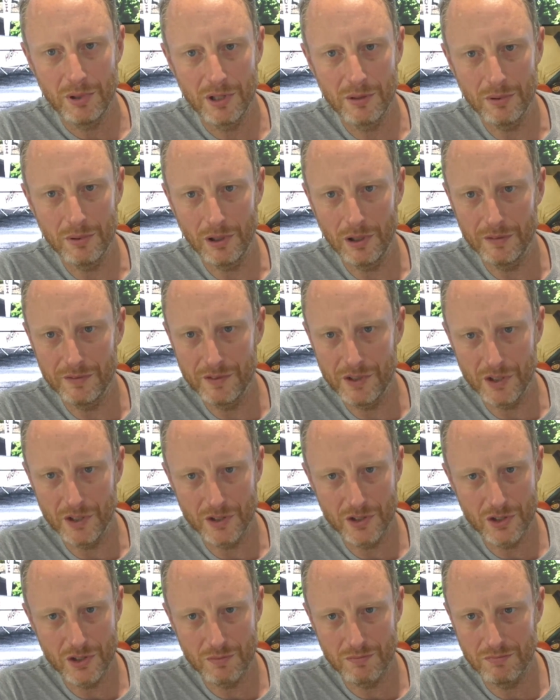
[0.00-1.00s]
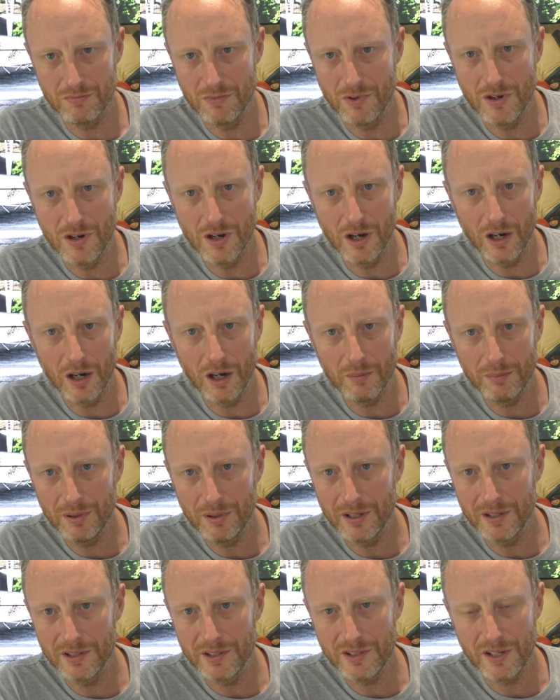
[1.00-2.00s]
people have just
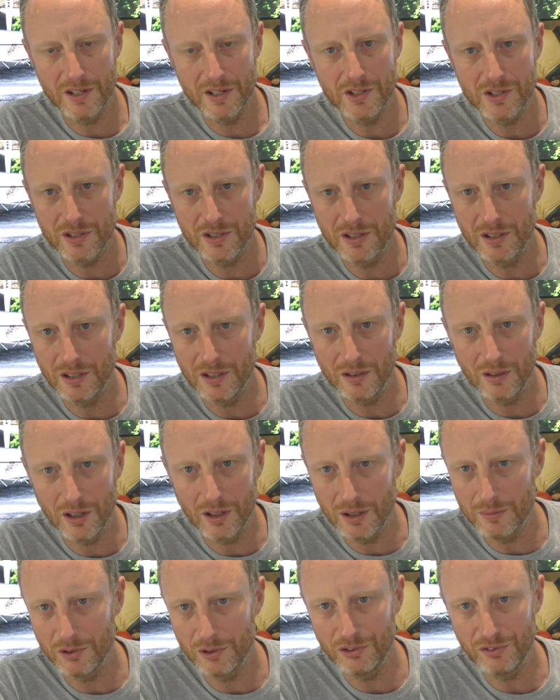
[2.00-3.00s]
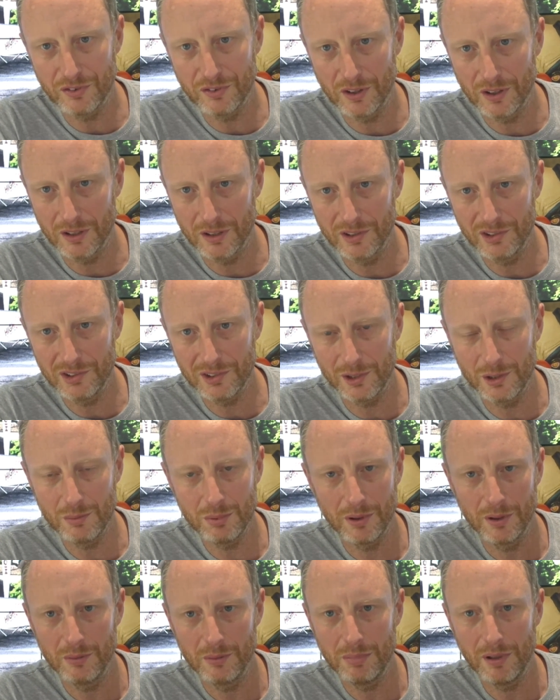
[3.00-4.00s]
not paid attention, you know, almost fallen
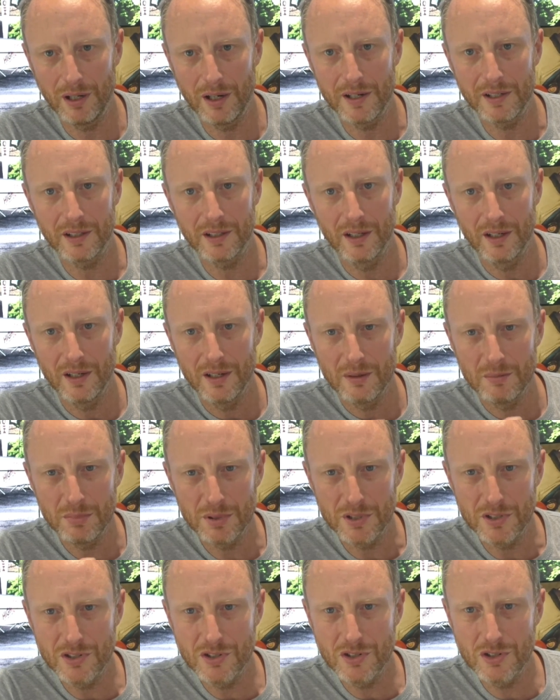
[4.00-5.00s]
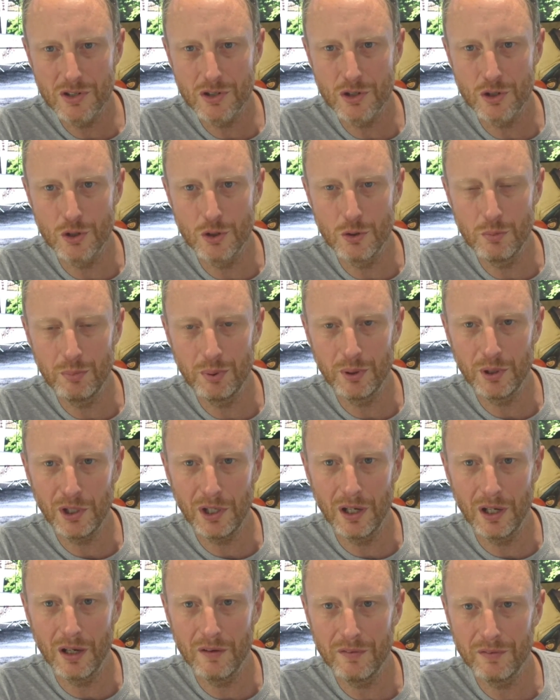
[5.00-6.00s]
asleep on the bike. Be super
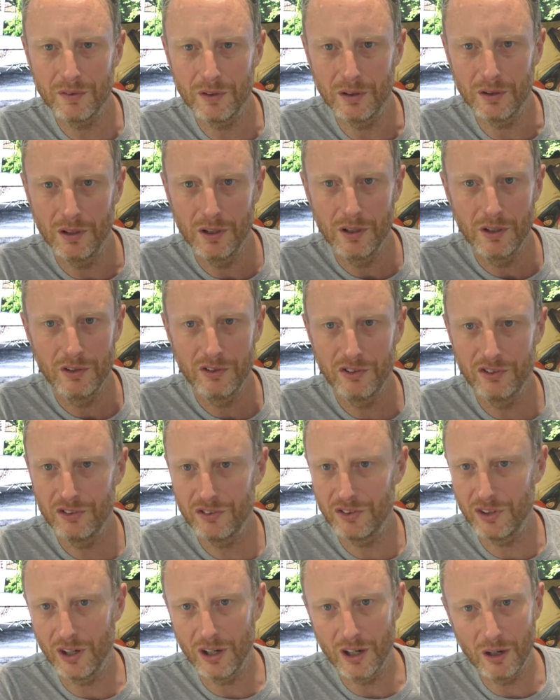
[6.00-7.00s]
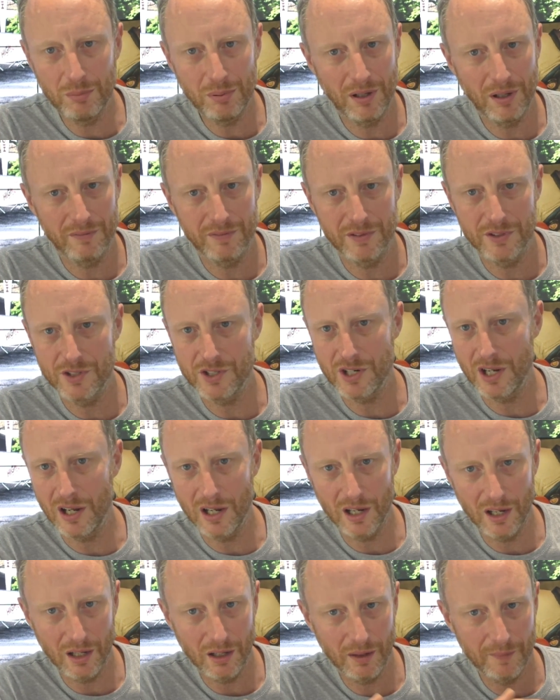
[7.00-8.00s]
careful. Stop, have a
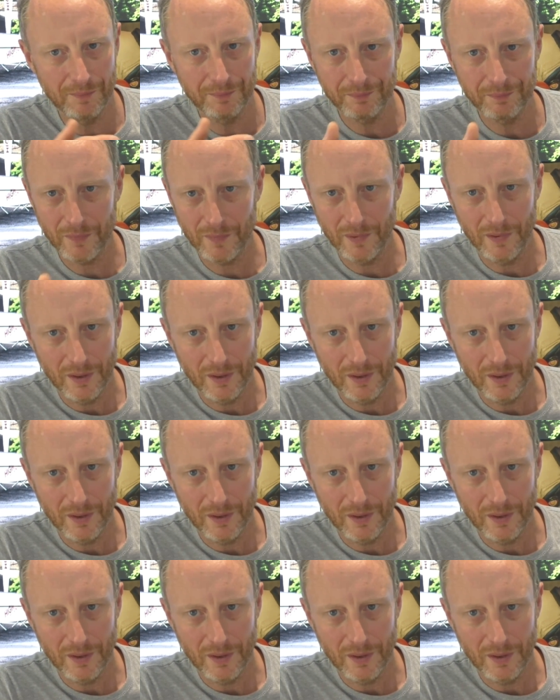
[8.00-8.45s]
gel,